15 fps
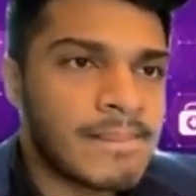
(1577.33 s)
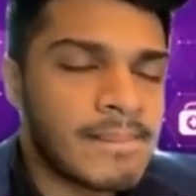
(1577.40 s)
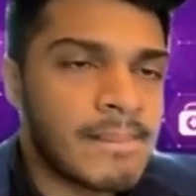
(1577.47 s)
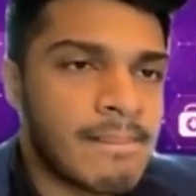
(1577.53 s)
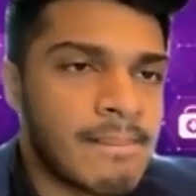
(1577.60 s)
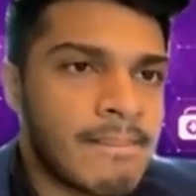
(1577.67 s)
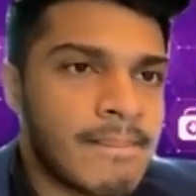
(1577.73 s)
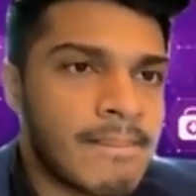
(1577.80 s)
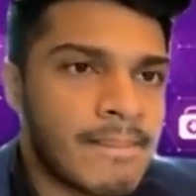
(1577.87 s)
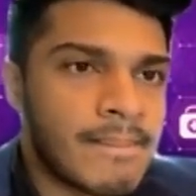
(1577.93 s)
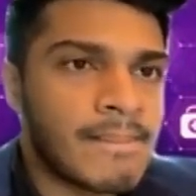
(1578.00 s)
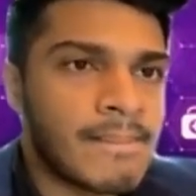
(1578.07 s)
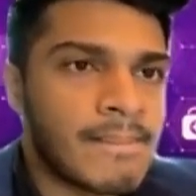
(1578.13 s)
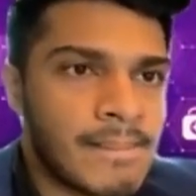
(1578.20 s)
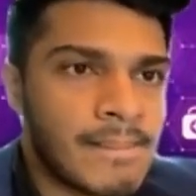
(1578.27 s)

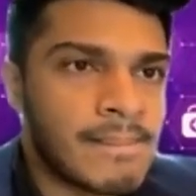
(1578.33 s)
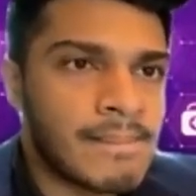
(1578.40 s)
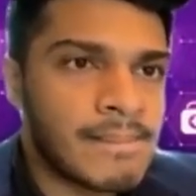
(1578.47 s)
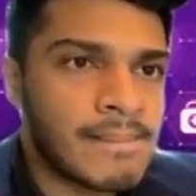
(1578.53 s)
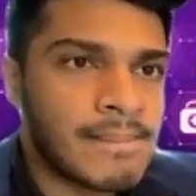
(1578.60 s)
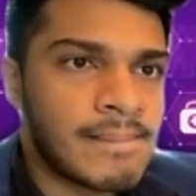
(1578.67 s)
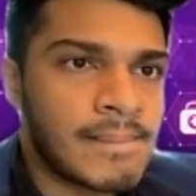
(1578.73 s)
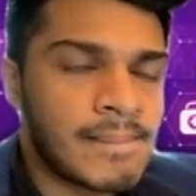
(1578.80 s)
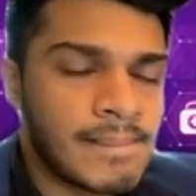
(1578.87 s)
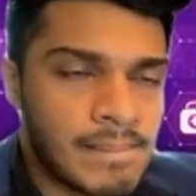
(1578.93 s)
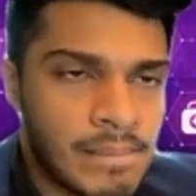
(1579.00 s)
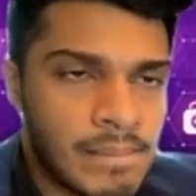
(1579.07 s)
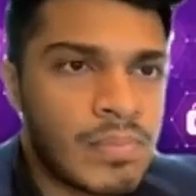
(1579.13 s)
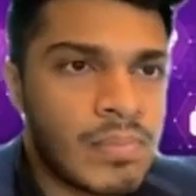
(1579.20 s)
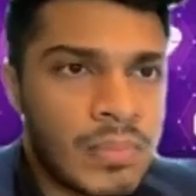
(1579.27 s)

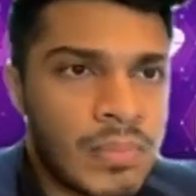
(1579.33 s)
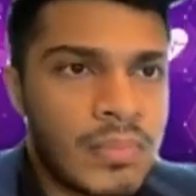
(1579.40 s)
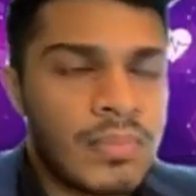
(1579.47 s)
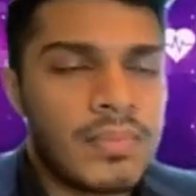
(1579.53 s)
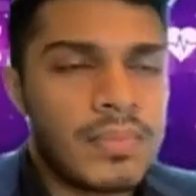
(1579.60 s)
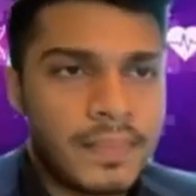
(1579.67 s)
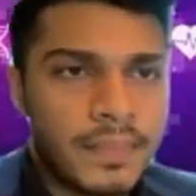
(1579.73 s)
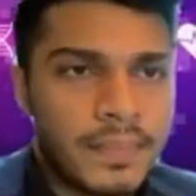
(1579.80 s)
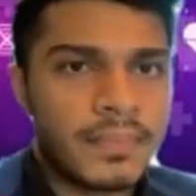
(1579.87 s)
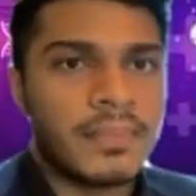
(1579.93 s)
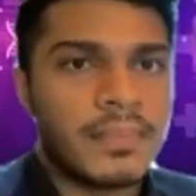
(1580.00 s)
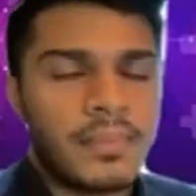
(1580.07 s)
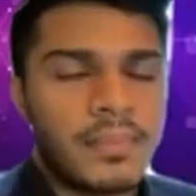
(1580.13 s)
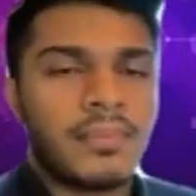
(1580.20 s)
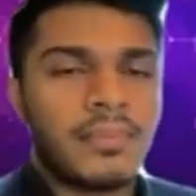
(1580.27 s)

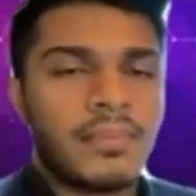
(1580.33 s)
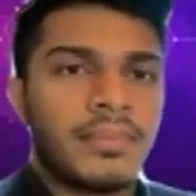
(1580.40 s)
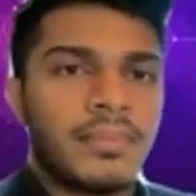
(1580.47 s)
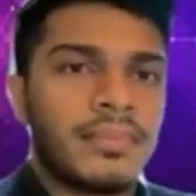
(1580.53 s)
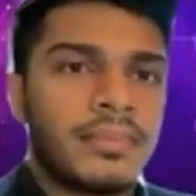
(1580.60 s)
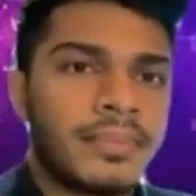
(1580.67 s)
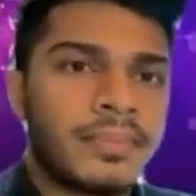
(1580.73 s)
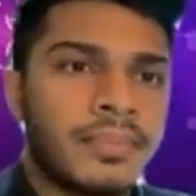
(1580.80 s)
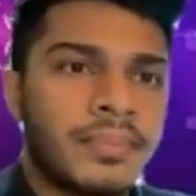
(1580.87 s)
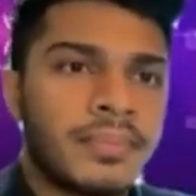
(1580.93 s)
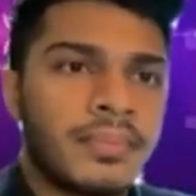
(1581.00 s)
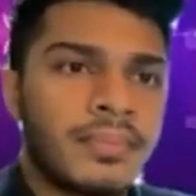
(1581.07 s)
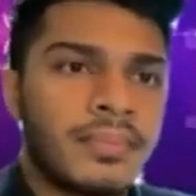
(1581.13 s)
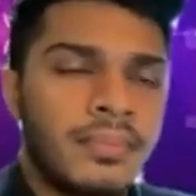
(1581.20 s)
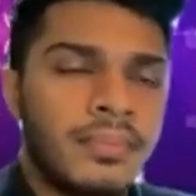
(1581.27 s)

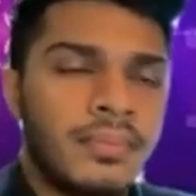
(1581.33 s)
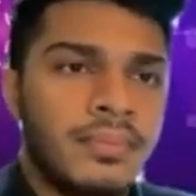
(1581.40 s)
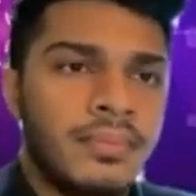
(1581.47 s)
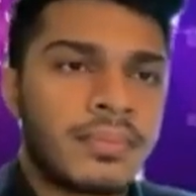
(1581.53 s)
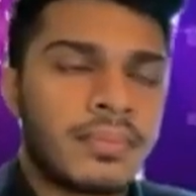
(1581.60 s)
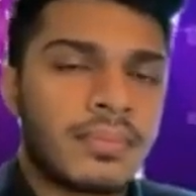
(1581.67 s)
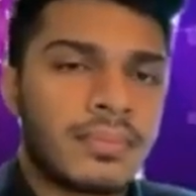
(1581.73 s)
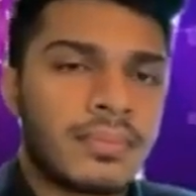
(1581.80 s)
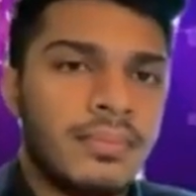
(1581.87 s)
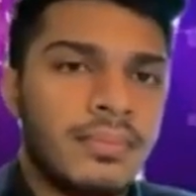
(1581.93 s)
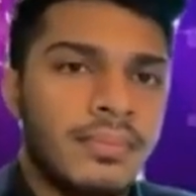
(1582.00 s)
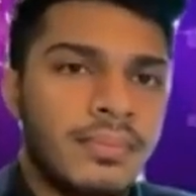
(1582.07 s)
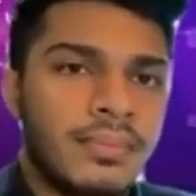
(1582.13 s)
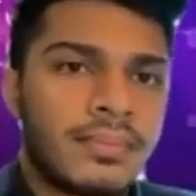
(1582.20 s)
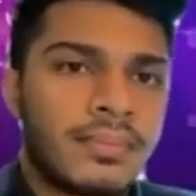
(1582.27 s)

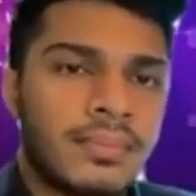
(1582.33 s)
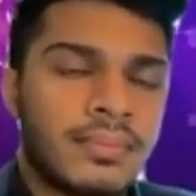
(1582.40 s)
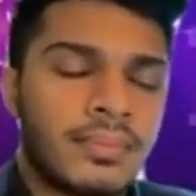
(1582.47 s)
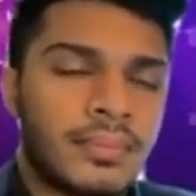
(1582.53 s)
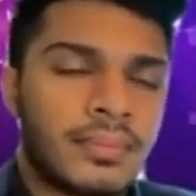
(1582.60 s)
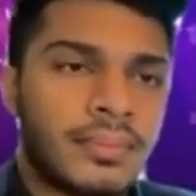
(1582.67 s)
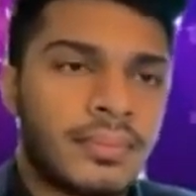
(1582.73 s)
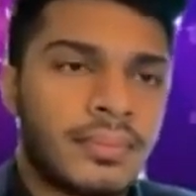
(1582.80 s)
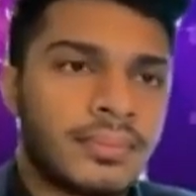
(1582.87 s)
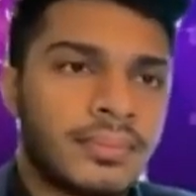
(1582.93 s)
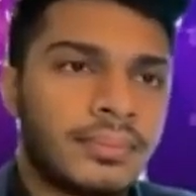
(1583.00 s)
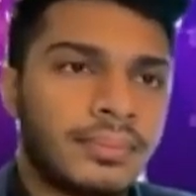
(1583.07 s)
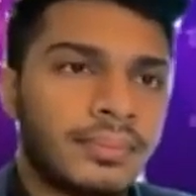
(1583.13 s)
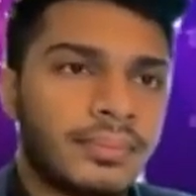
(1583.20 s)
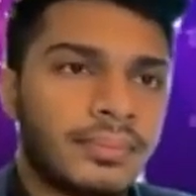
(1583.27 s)

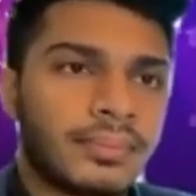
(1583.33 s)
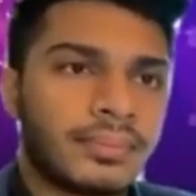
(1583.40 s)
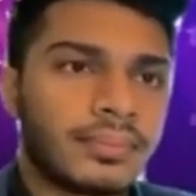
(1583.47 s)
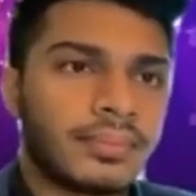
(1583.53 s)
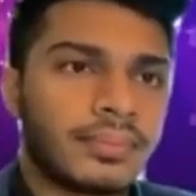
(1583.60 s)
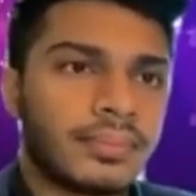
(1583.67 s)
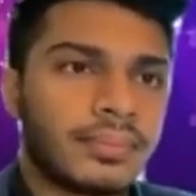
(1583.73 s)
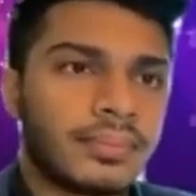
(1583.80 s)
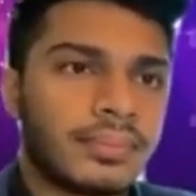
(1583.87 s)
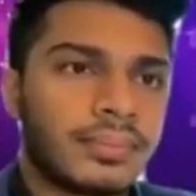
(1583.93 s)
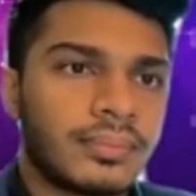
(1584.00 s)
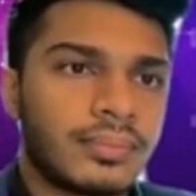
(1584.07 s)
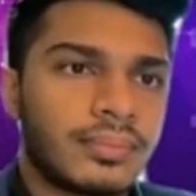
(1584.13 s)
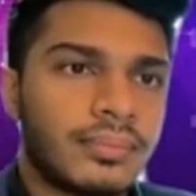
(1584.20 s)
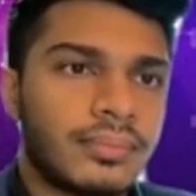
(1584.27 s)

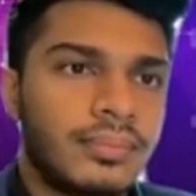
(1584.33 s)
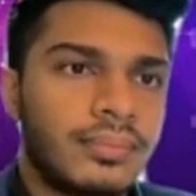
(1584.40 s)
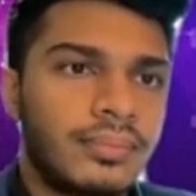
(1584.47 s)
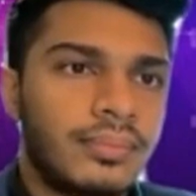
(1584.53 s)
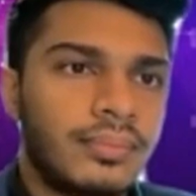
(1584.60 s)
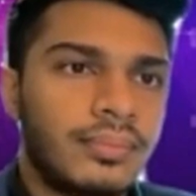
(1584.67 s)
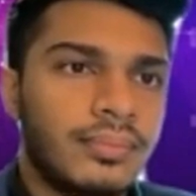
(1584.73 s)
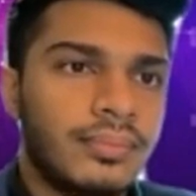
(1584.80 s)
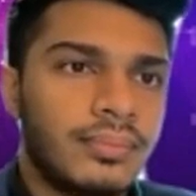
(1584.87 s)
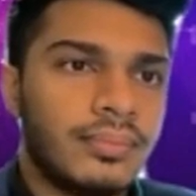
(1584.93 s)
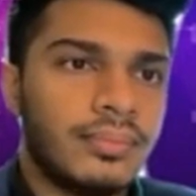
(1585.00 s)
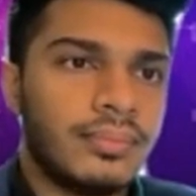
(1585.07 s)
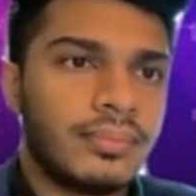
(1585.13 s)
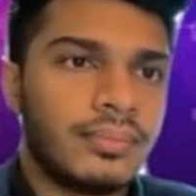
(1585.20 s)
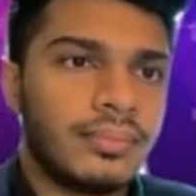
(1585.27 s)
(silent)